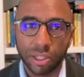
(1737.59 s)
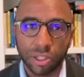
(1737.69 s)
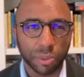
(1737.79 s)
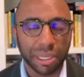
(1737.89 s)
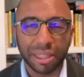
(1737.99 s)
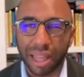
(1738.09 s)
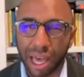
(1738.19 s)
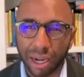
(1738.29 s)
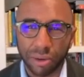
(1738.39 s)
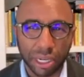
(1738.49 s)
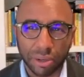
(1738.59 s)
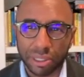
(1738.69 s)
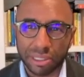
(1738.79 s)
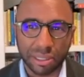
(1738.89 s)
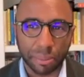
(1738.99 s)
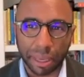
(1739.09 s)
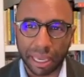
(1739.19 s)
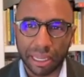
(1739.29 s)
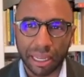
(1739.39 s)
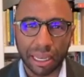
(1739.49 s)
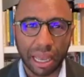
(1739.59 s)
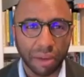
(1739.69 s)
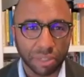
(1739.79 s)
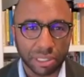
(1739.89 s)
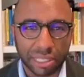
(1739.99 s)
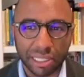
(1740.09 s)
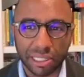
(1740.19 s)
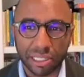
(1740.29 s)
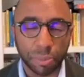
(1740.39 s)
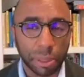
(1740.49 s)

There's going to be a lot of rigorous debate and conversations,